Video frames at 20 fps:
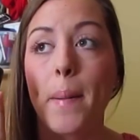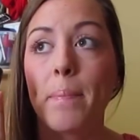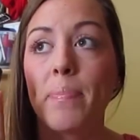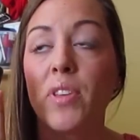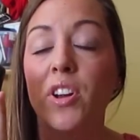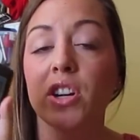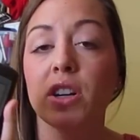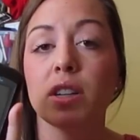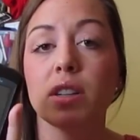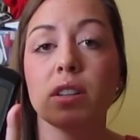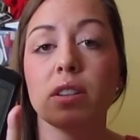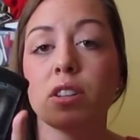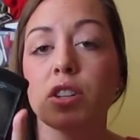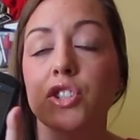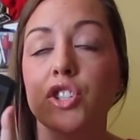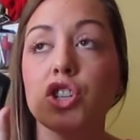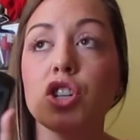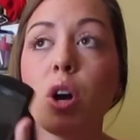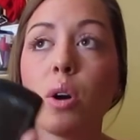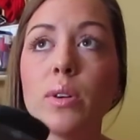
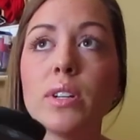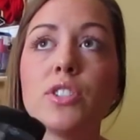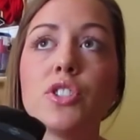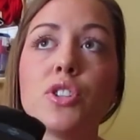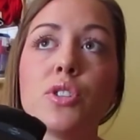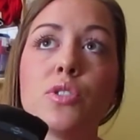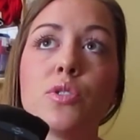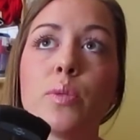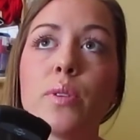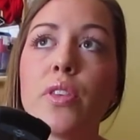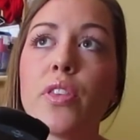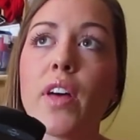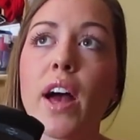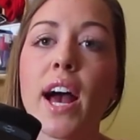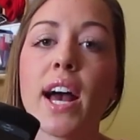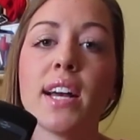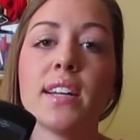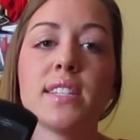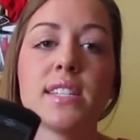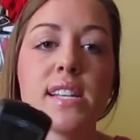there's no issues with
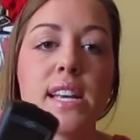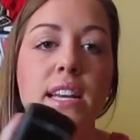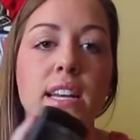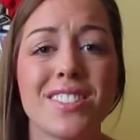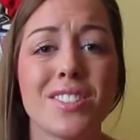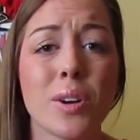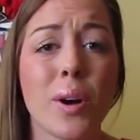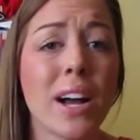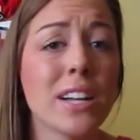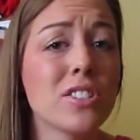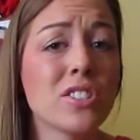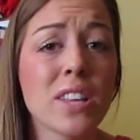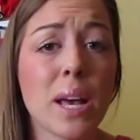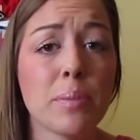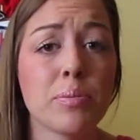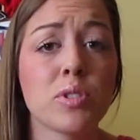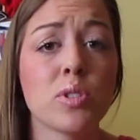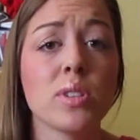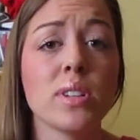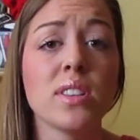that, and so I just
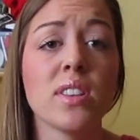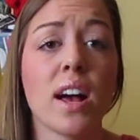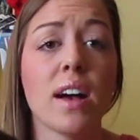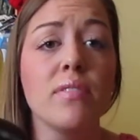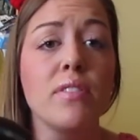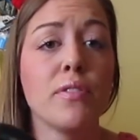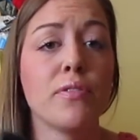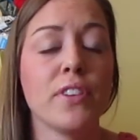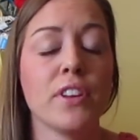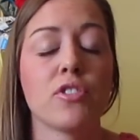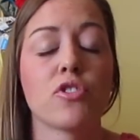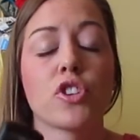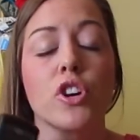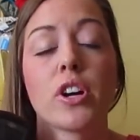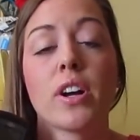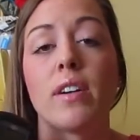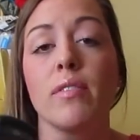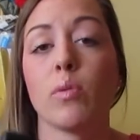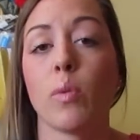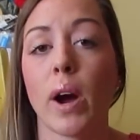absolutely love the
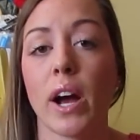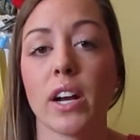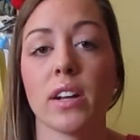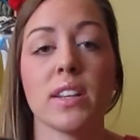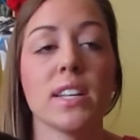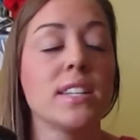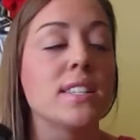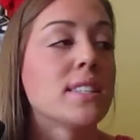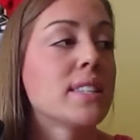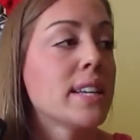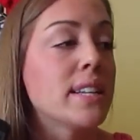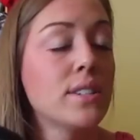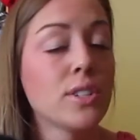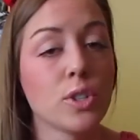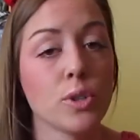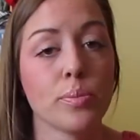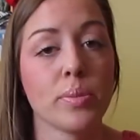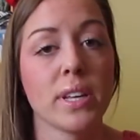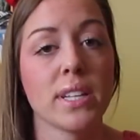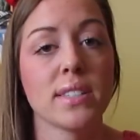feature of wireless and
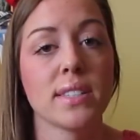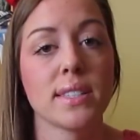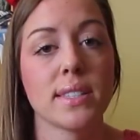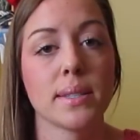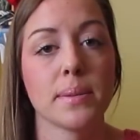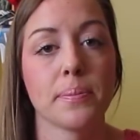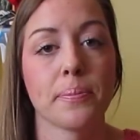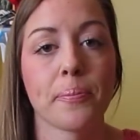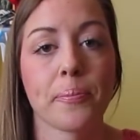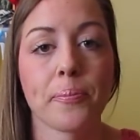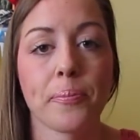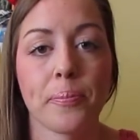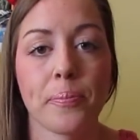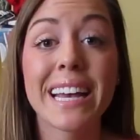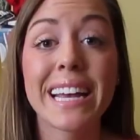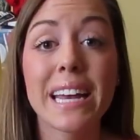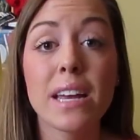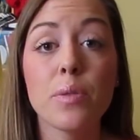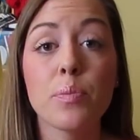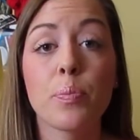tubeless.
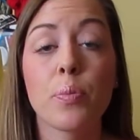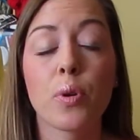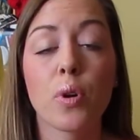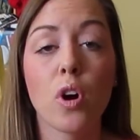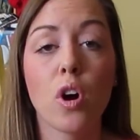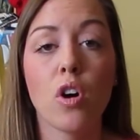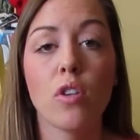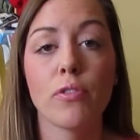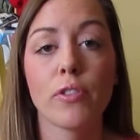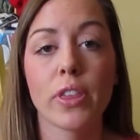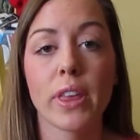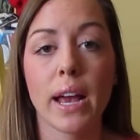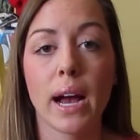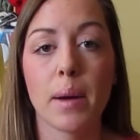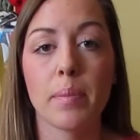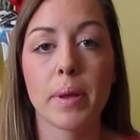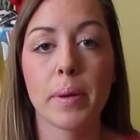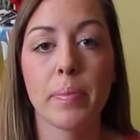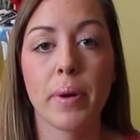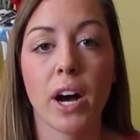Second pro for the
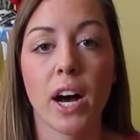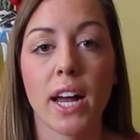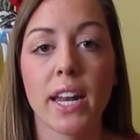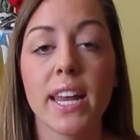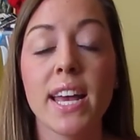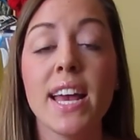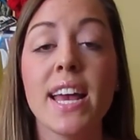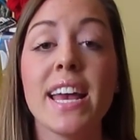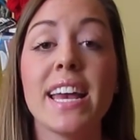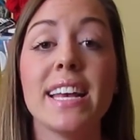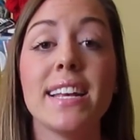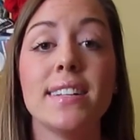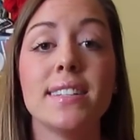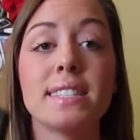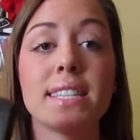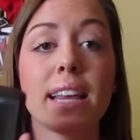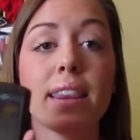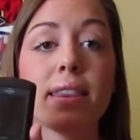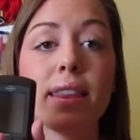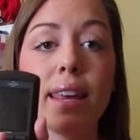OmniPod
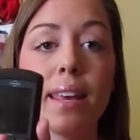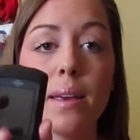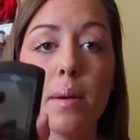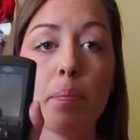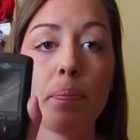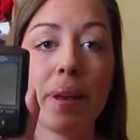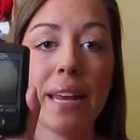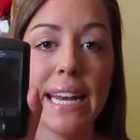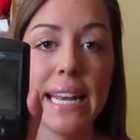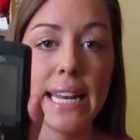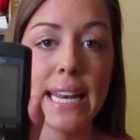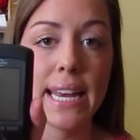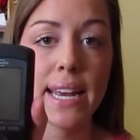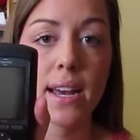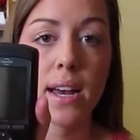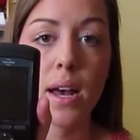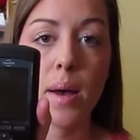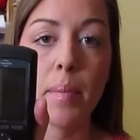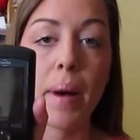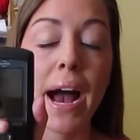is the
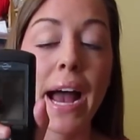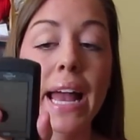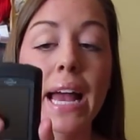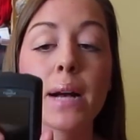PDM. I